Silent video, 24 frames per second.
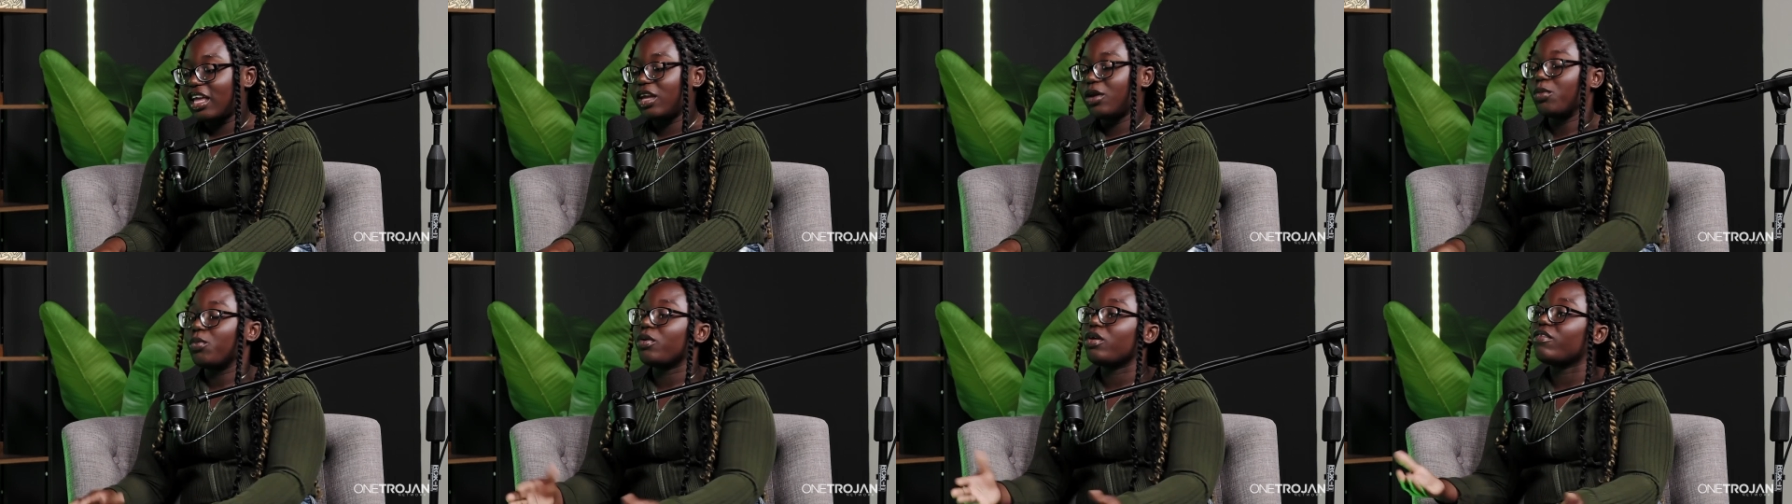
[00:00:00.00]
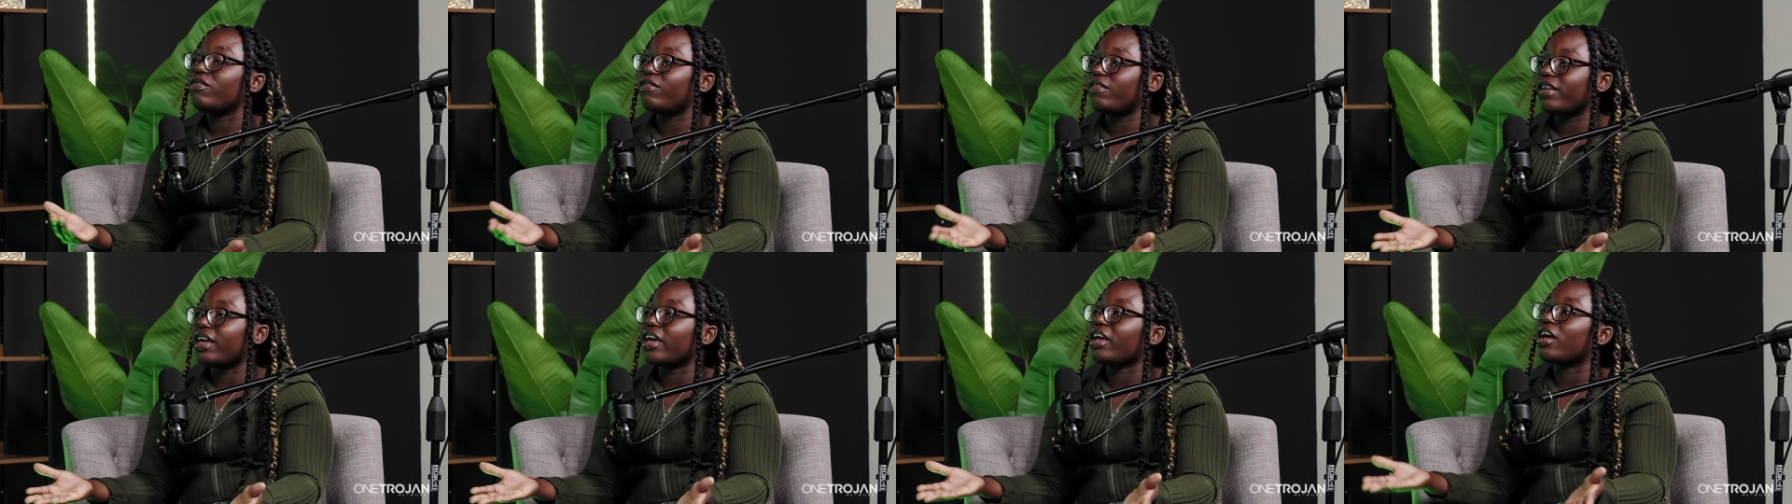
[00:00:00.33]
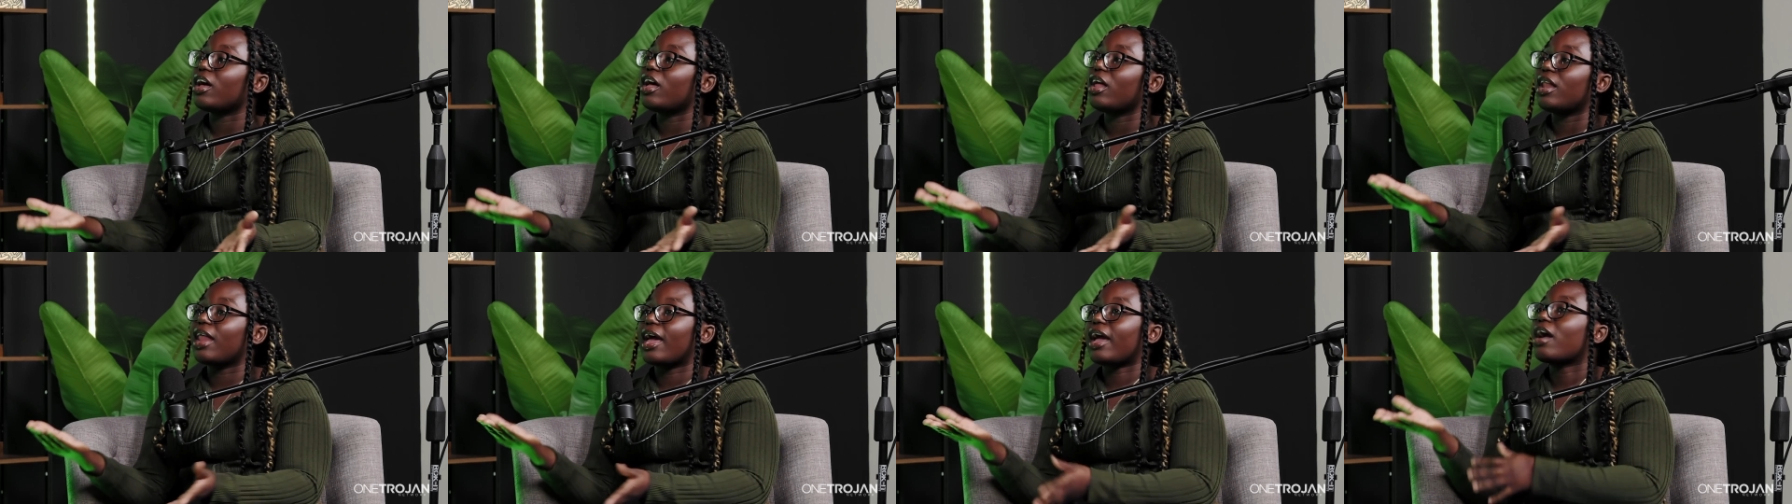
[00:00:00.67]
It reflects
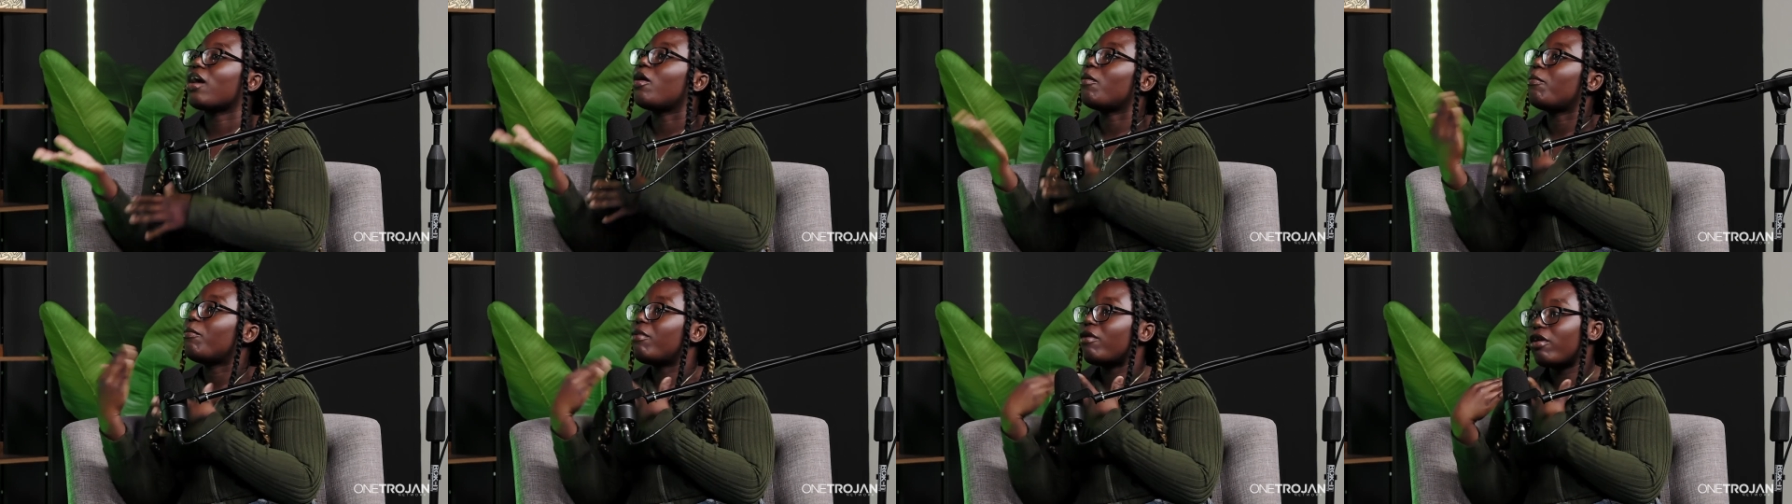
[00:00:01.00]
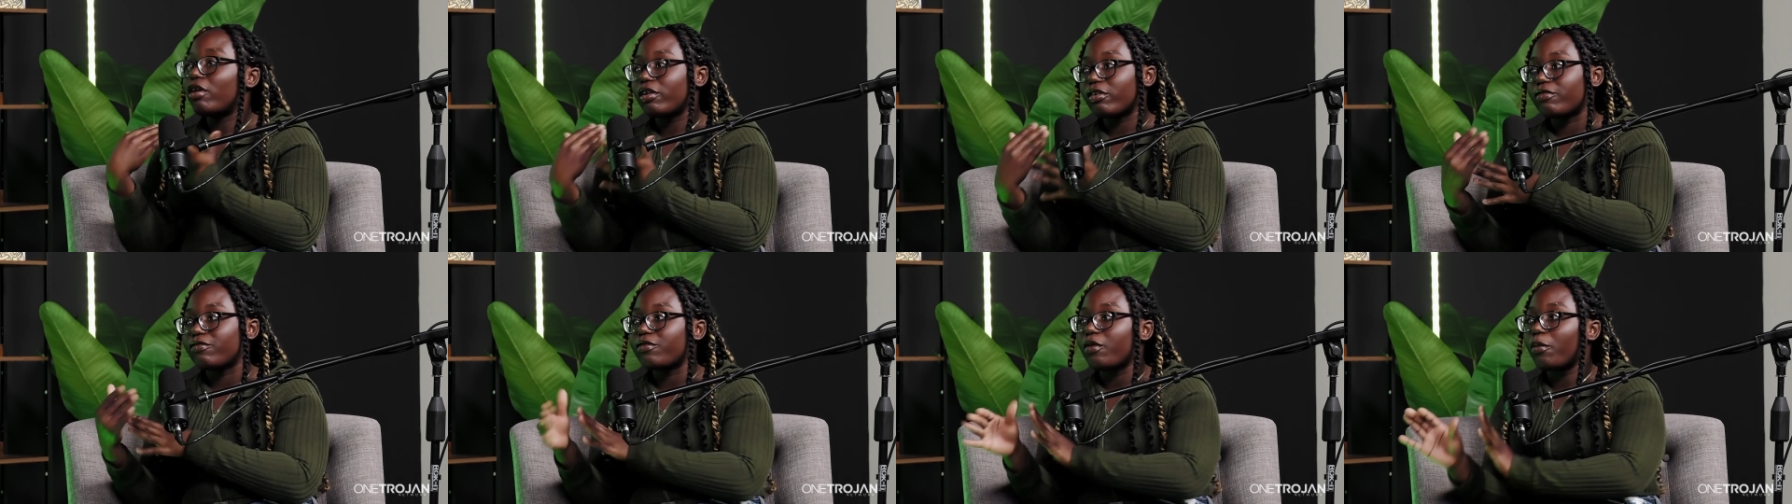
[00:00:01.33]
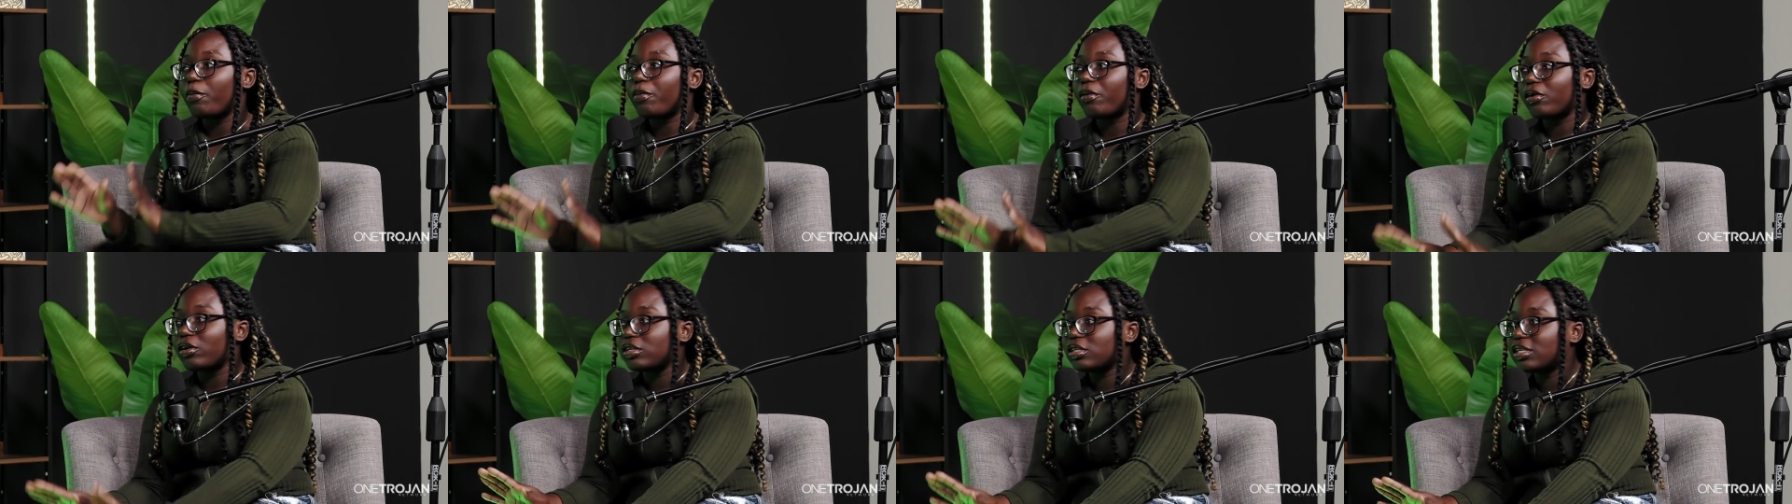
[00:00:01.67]
uh, like a part of your
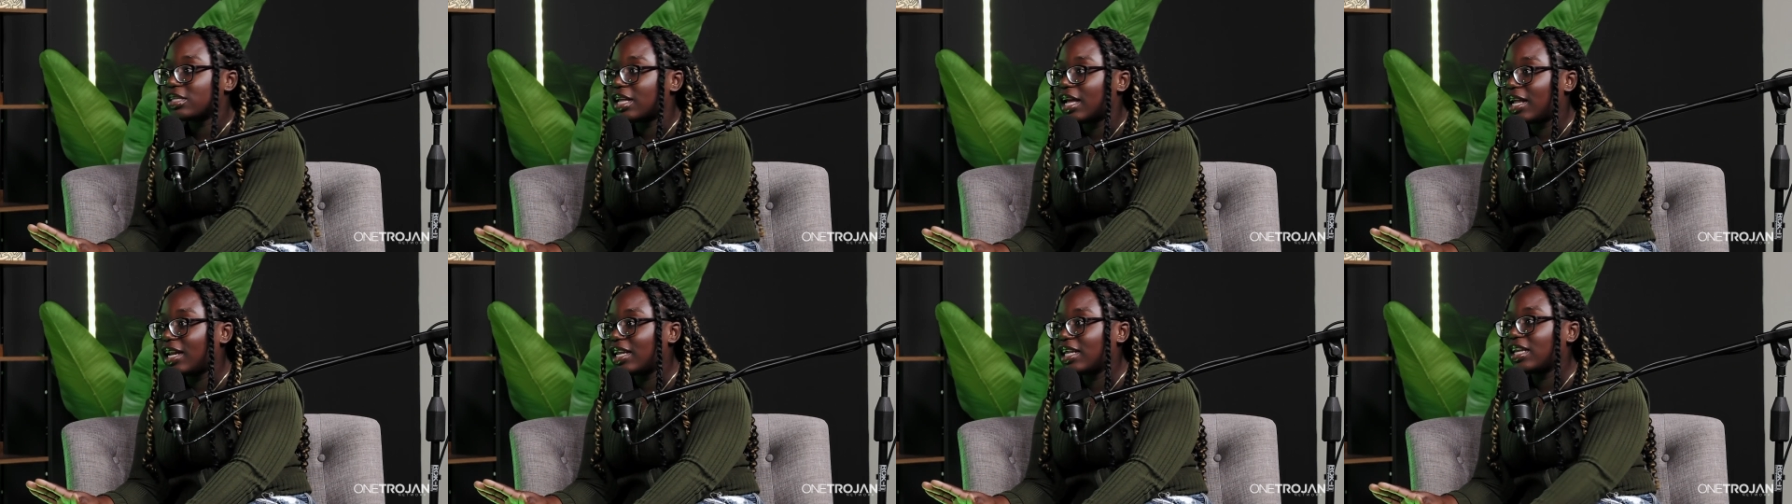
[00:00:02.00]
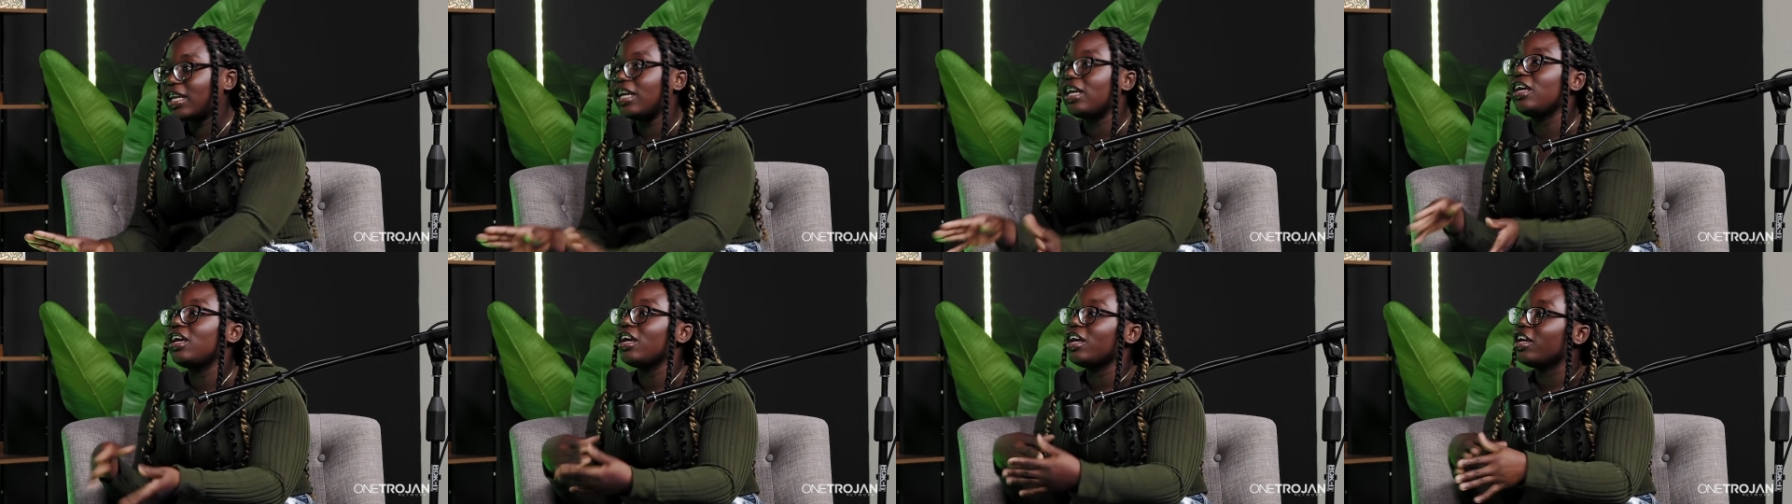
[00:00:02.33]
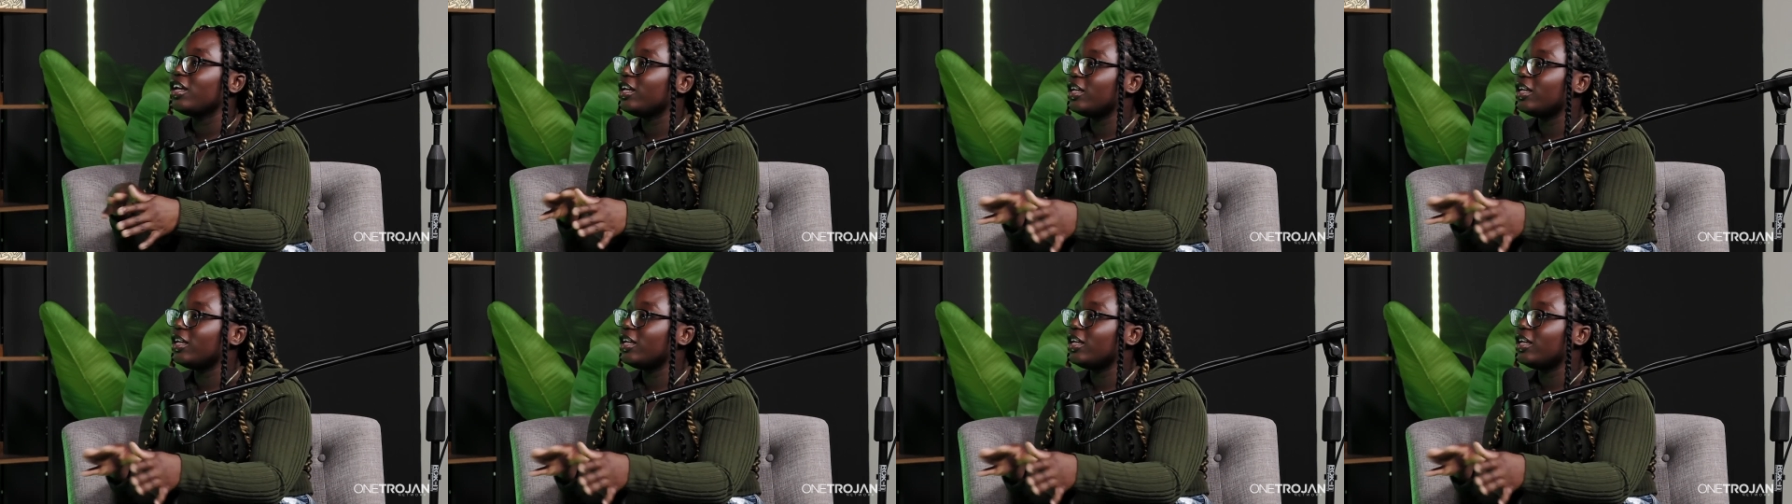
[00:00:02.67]
personality.